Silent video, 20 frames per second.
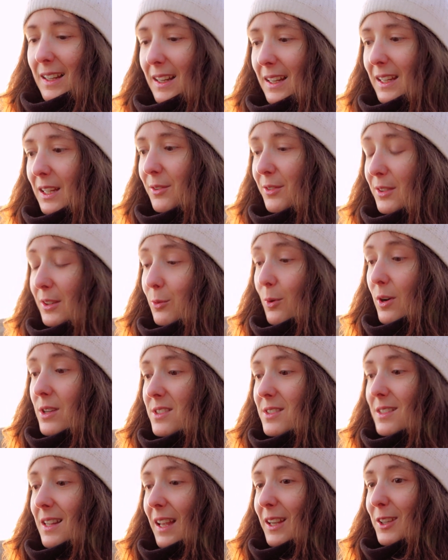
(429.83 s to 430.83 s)
If it
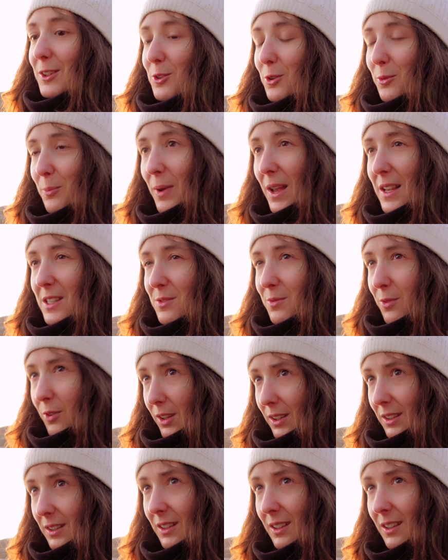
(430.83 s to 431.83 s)
was like your best
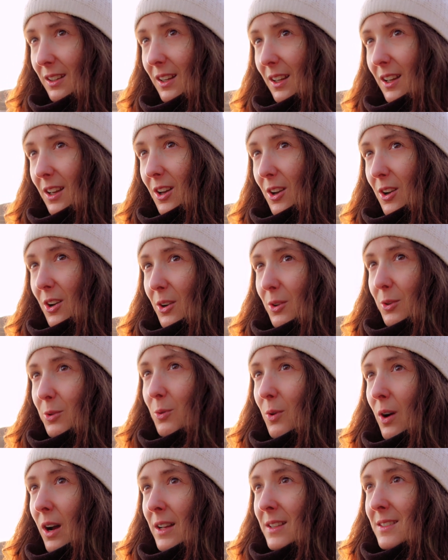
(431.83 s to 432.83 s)
friend who
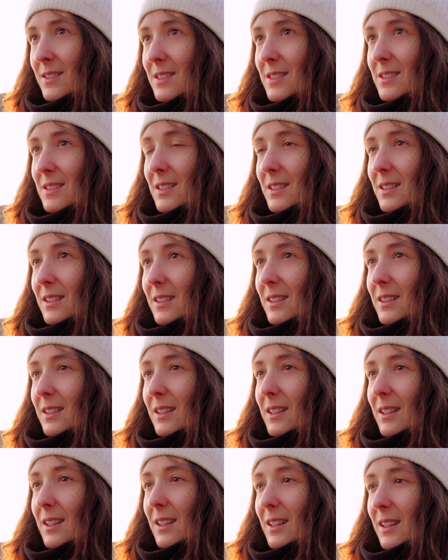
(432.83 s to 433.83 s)
was
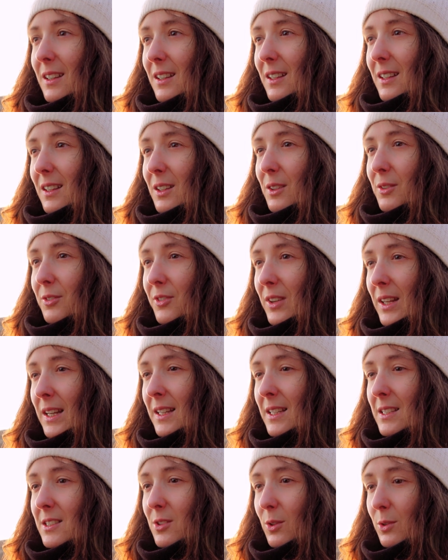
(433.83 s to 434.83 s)

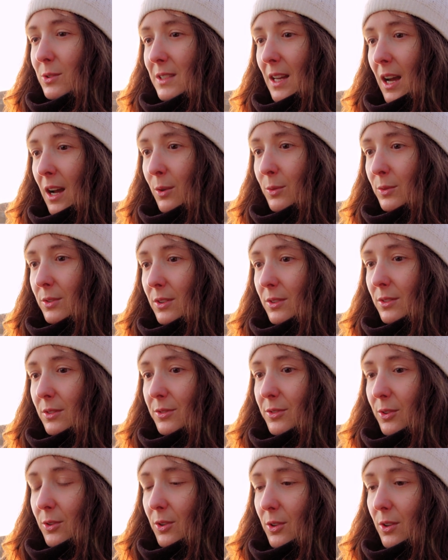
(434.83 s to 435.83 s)
feeling so down
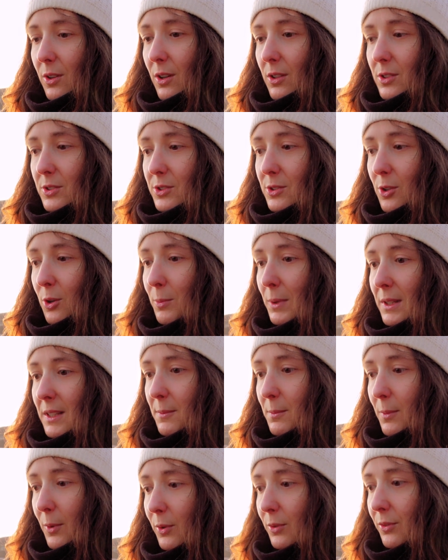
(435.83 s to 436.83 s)
for so many
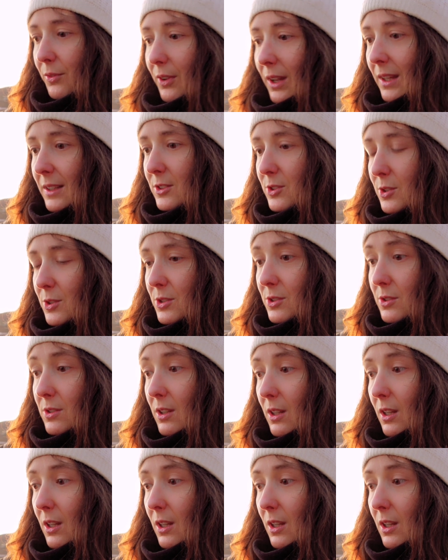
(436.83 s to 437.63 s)
months and just